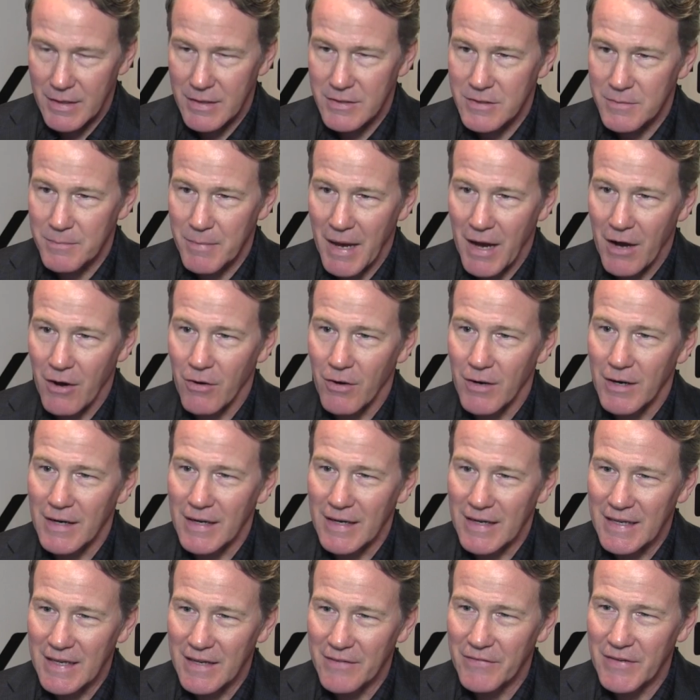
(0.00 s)
is about
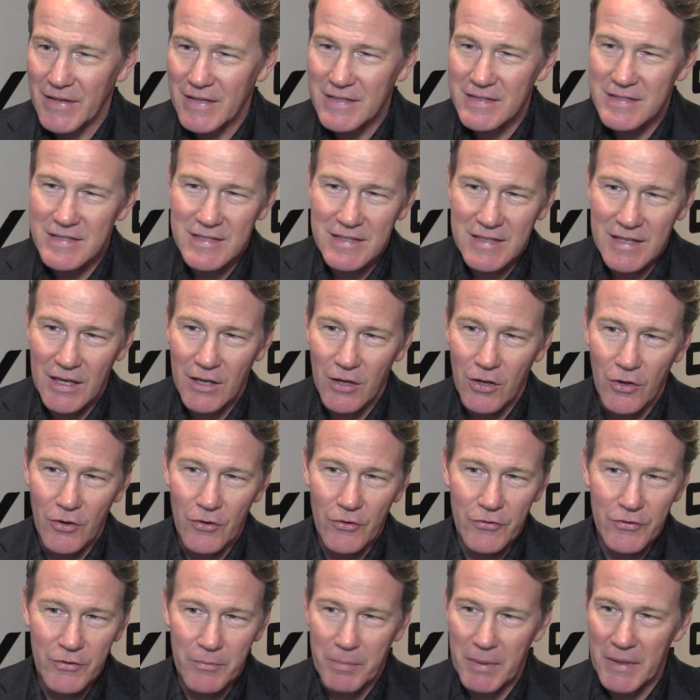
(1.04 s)
giving
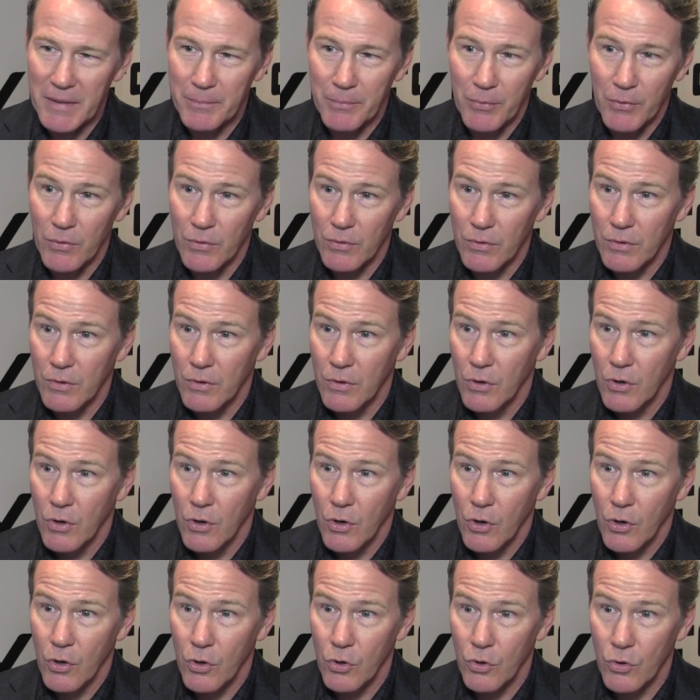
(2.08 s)
skills to people
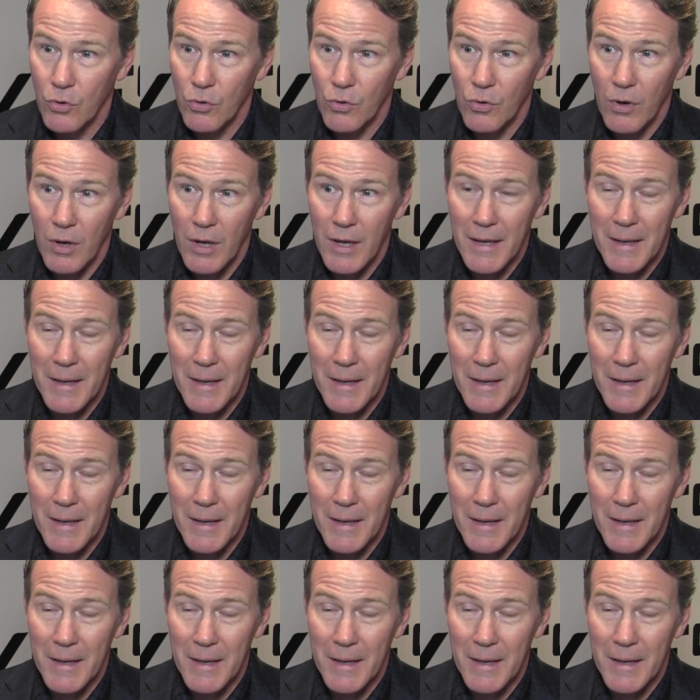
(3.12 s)
who,